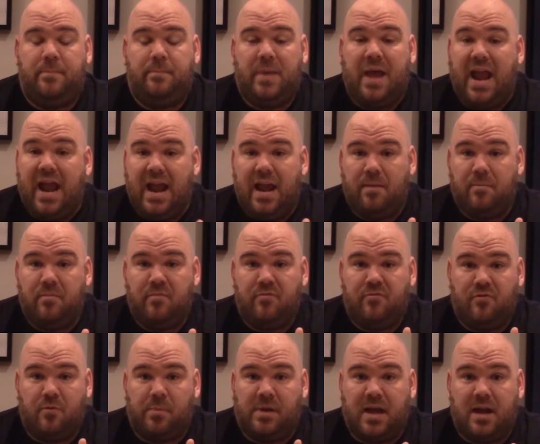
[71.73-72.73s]
Pam
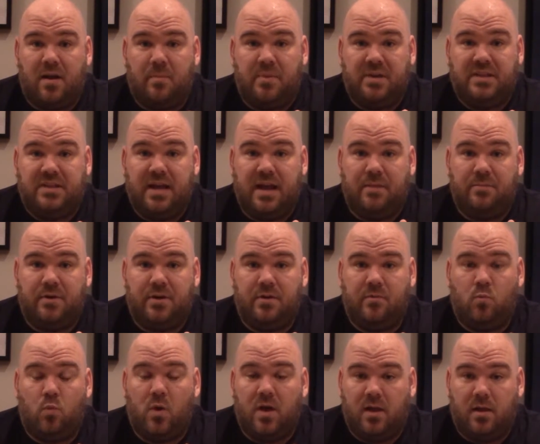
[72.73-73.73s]
from Cannot Be Tamed
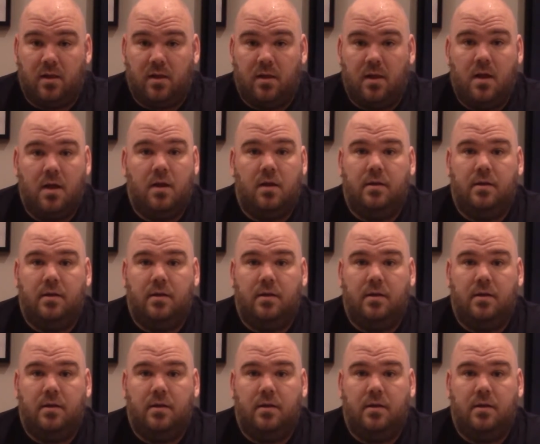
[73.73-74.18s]
and Will.